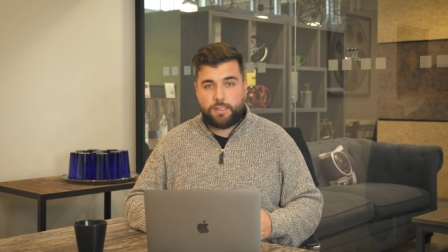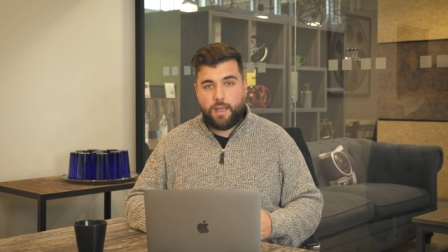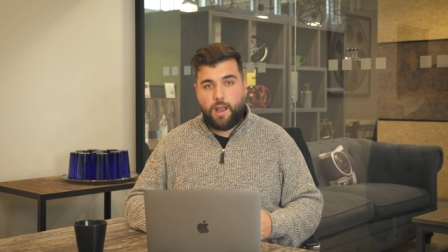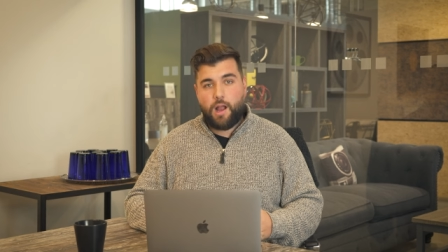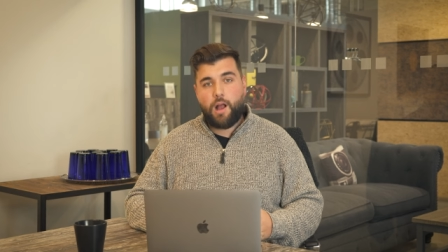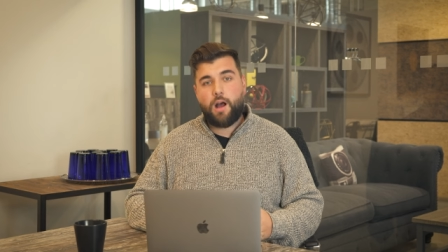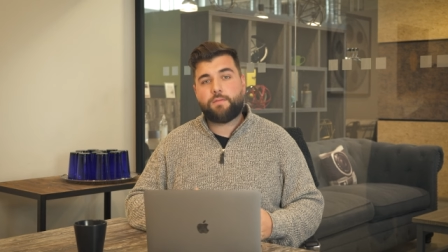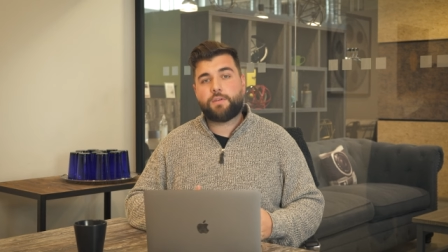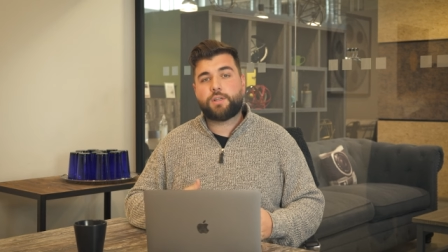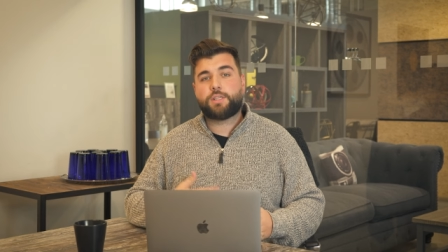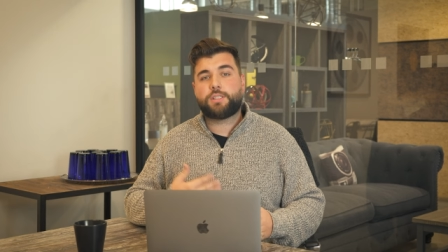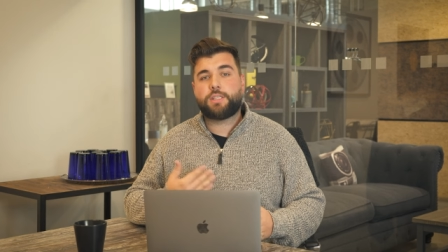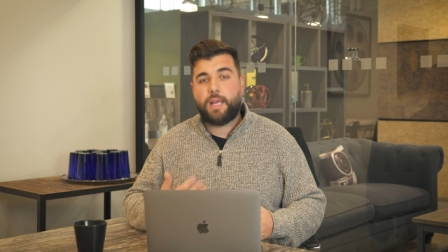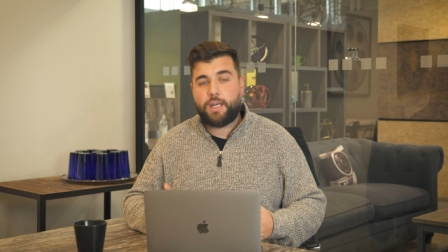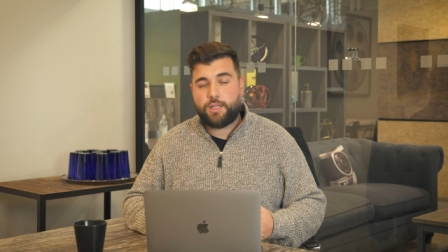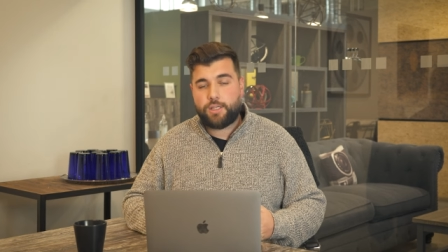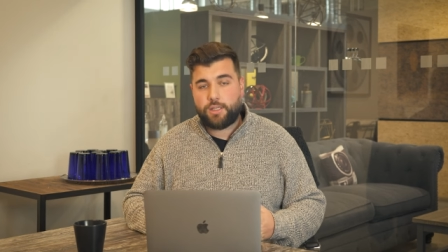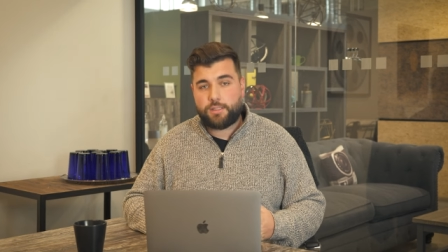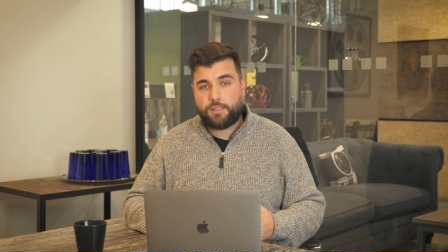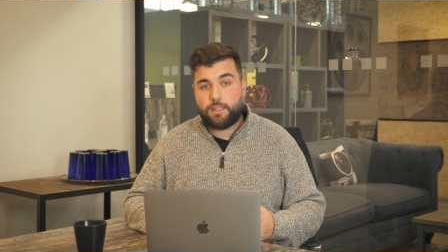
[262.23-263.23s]
to get
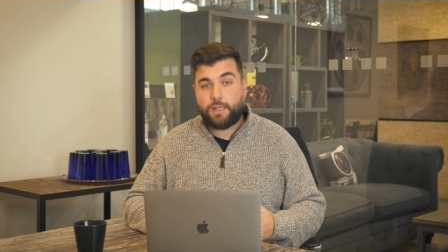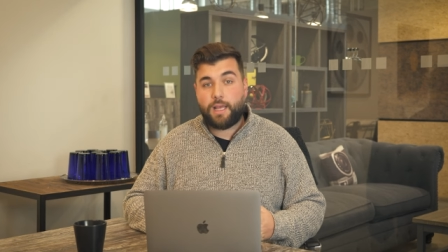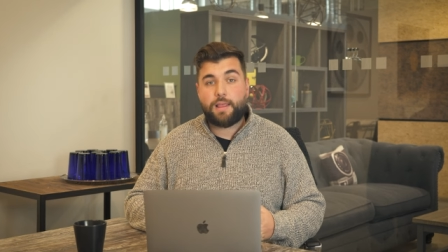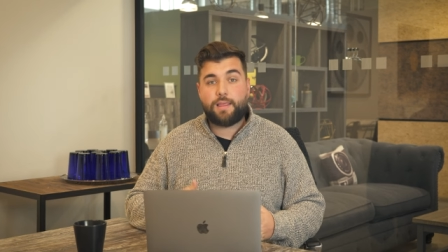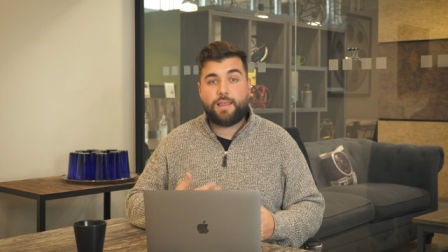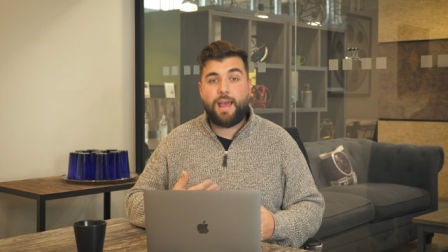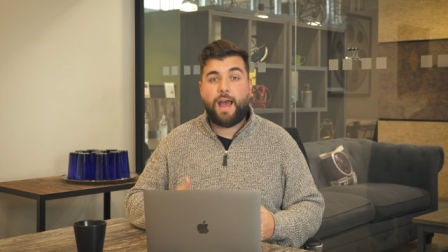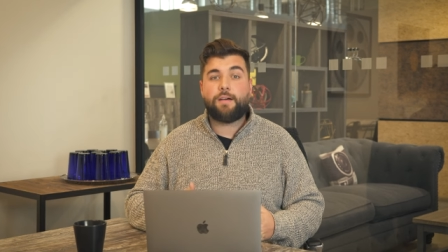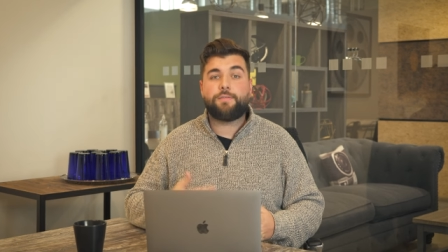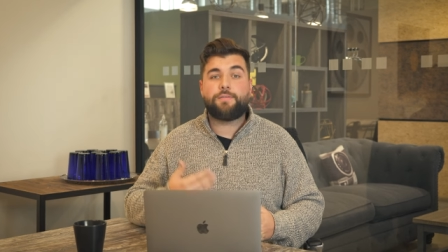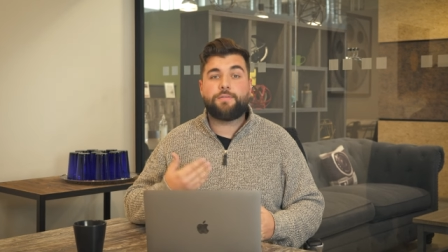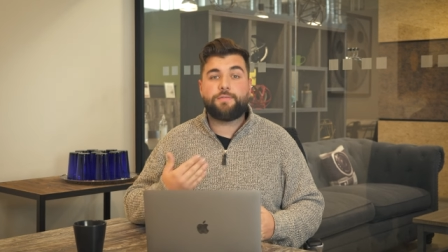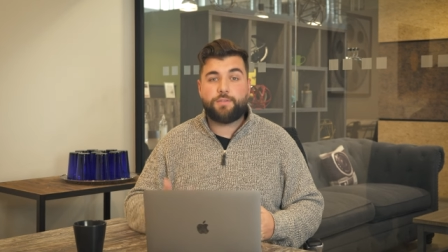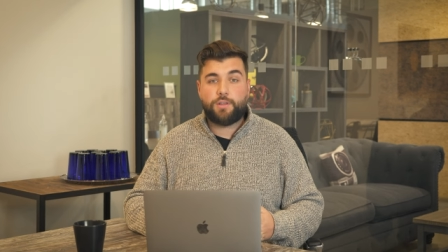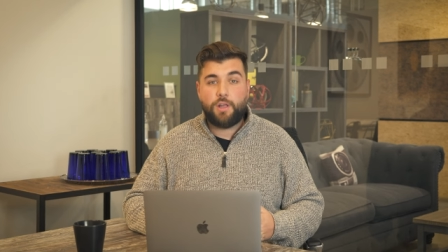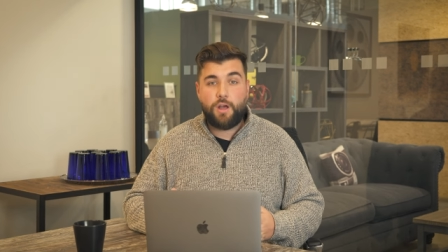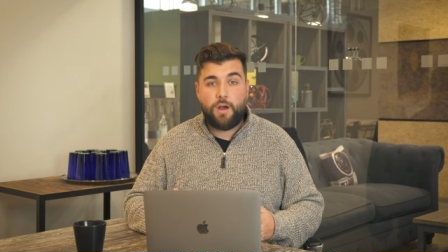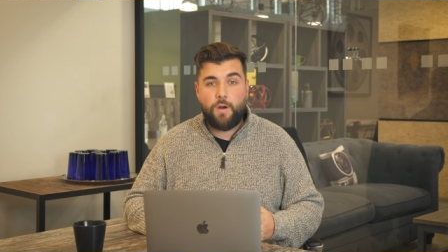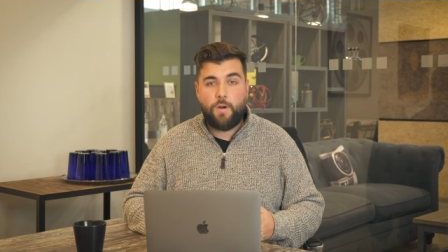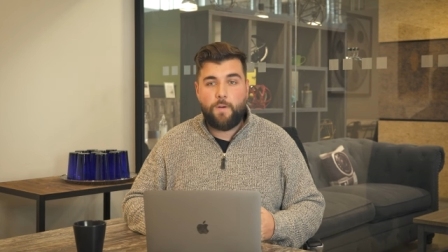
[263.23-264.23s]
conversations, to get that
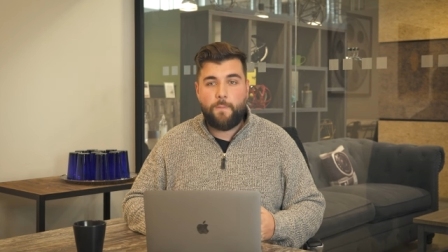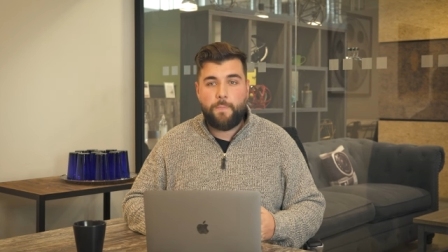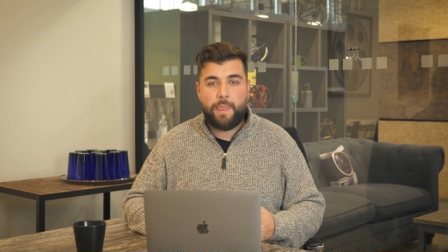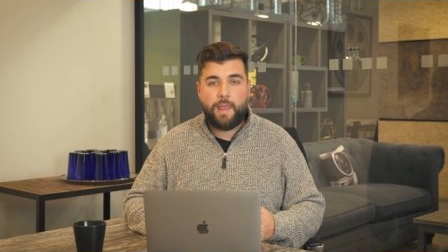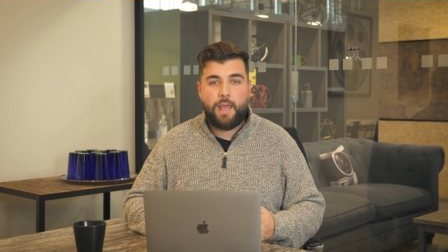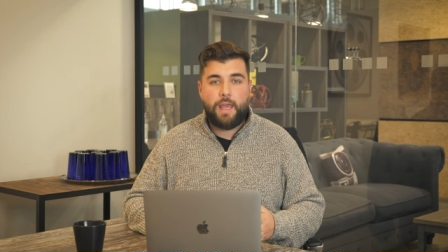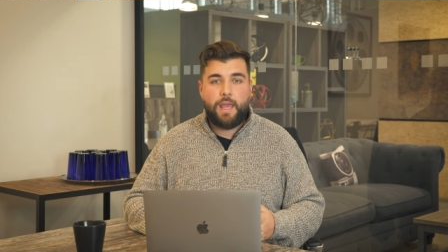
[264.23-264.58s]
flow.